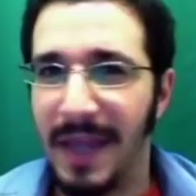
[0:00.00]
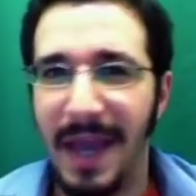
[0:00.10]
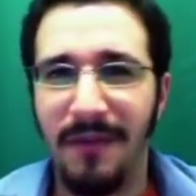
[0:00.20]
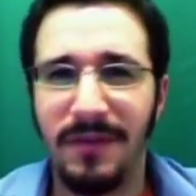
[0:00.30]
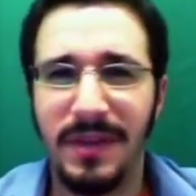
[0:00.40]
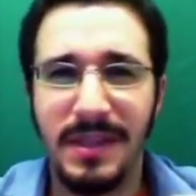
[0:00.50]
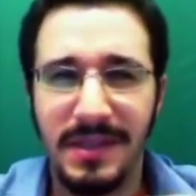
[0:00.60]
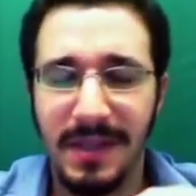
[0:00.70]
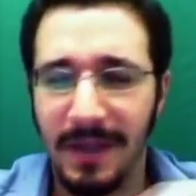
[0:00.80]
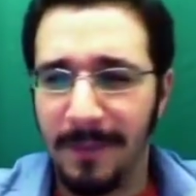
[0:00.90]
They have
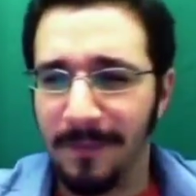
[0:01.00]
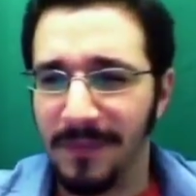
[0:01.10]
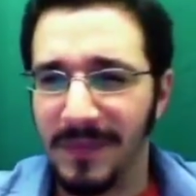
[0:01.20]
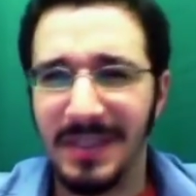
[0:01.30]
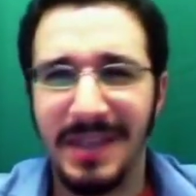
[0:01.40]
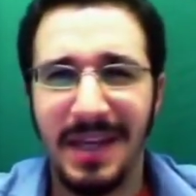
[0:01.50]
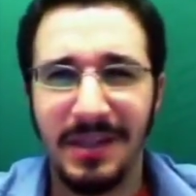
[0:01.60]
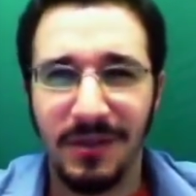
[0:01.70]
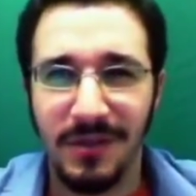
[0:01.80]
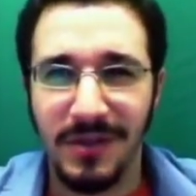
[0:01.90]
these
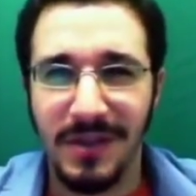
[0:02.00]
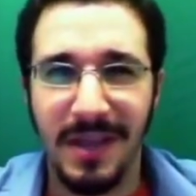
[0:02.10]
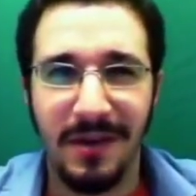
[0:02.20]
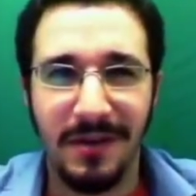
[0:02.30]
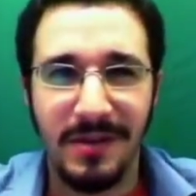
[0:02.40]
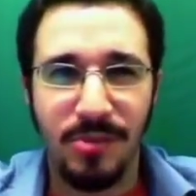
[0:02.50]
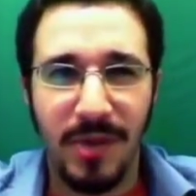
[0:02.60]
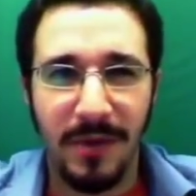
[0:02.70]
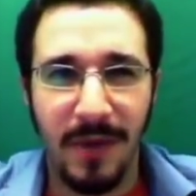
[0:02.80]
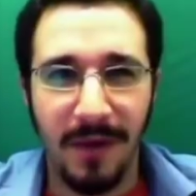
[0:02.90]
detectors that are
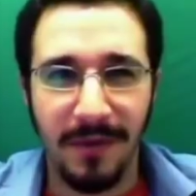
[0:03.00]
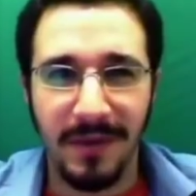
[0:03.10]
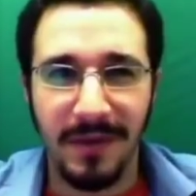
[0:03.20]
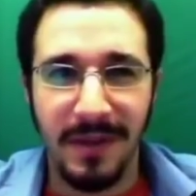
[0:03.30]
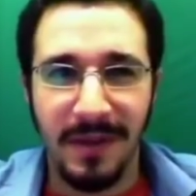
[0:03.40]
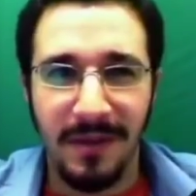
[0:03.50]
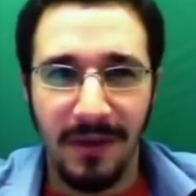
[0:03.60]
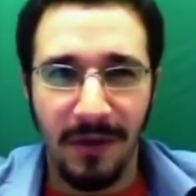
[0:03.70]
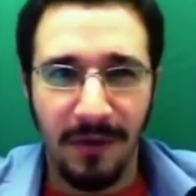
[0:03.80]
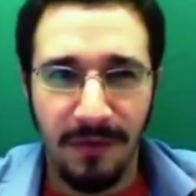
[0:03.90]
spread around
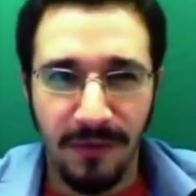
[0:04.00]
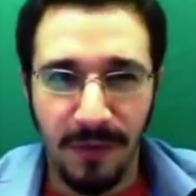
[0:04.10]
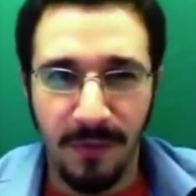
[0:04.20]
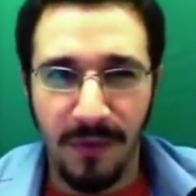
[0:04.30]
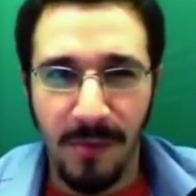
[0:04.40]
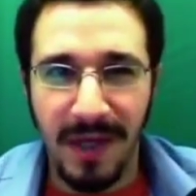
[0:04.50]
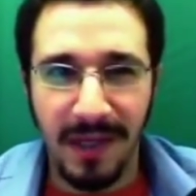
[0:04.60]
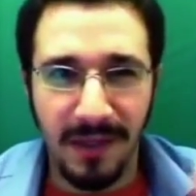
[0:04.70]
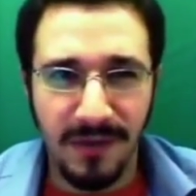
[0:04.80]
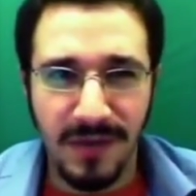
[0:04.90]
the Earth for
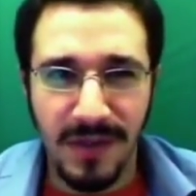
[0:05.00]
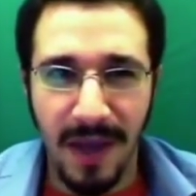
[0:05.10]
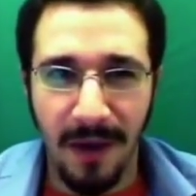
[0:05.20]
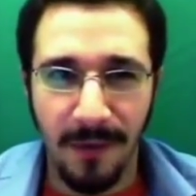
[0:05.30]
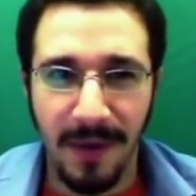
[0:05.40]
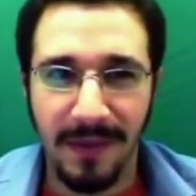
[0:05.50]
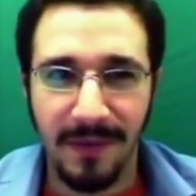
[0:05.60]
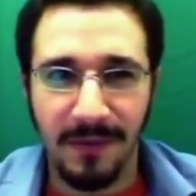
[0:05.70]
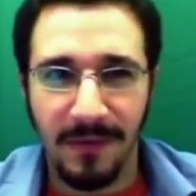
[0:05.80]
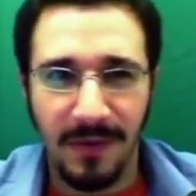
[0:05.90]
many years now,
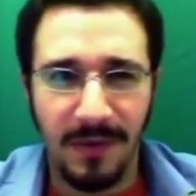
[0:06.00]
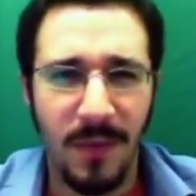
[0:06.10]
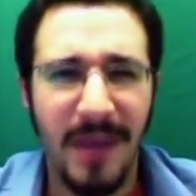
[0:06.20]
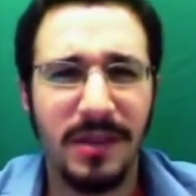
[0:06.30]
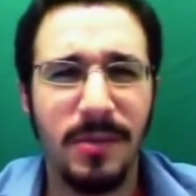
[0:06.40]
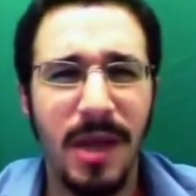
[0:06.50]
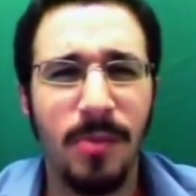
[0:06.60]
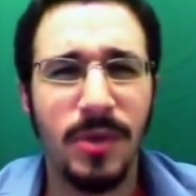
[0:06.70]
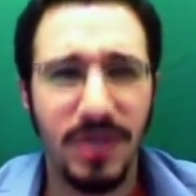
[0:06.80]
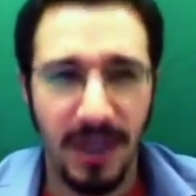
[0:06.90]
and random
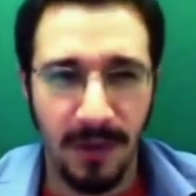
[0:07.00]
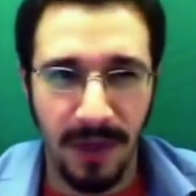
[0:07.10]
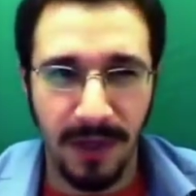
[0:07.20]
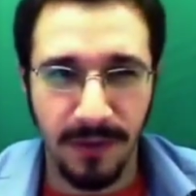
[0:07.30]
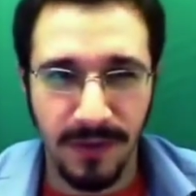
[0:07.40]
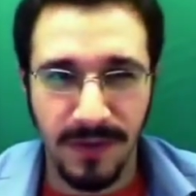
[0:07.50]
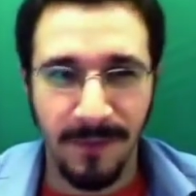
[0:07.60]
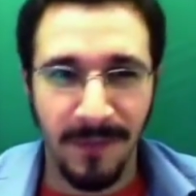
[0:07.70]
number generators.